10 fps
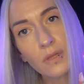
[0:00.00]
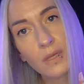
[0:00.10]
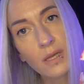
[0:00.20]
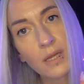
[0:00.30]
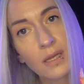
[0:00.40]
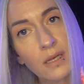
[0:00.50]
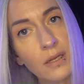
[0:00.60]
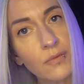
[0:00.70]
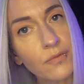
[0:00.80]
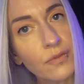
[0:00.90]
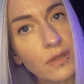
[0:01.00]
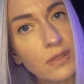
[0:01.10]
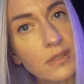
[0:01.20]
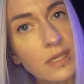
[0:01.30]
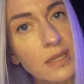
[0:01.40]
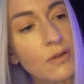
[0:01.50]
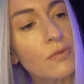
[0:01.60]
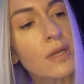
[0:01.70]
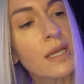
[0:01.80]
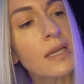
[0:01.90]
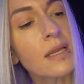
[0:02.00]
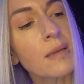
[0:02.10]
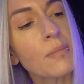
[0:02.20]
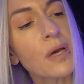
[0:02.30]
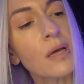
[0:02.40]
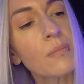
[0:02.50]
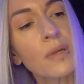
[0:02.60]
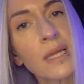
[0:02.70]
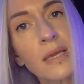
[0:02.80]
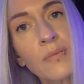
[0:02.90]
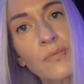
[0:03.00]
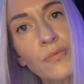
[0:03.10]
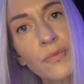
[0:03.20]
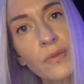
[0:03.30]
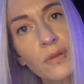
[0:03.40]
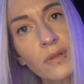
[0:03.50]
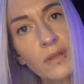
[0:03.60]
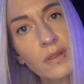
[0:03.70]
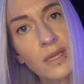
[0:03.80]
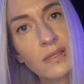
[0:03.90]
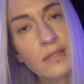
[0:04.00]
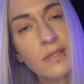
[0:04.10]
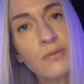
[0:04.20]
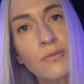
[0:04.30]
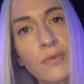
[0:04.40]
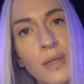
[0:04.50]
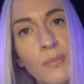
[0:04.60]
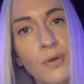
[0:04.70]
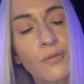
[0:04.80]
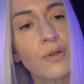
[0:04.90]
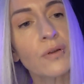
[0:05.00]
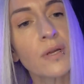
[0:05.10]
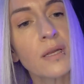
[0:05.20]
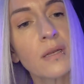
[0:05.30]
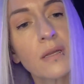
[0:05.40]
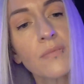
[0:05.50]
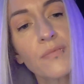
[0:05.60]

and you see the greeny purpley, that's the rainbow fluorite.